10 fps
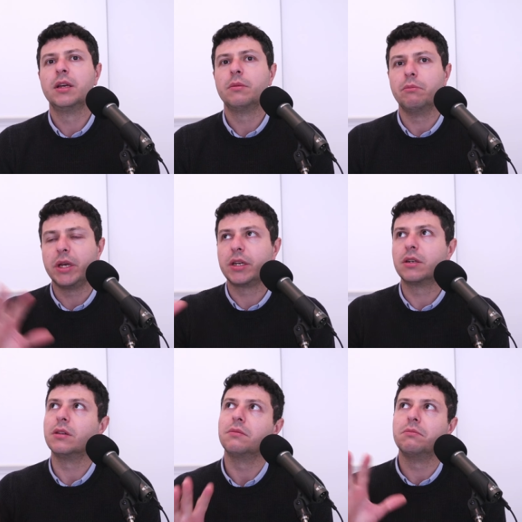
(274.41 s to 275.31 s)

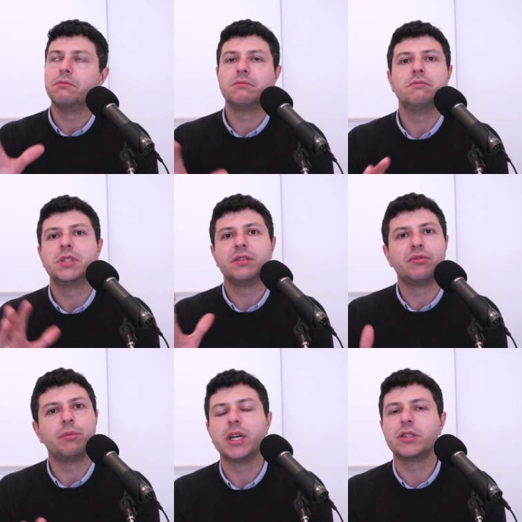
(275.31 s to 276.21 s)
medical
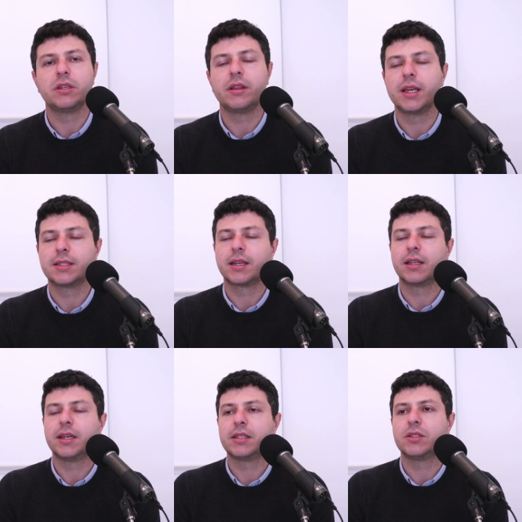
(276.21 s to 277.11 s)
misinformation and things like
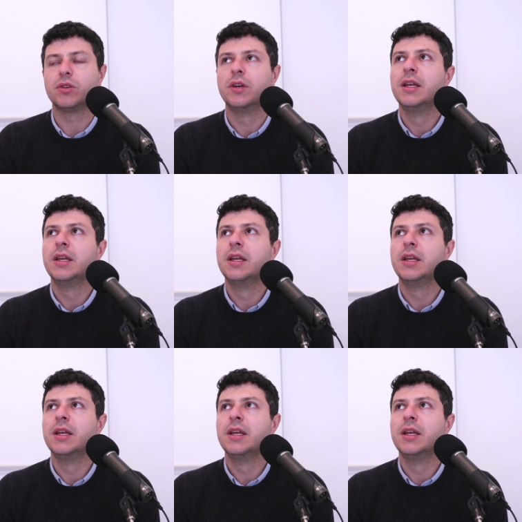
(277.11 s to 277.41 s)
that so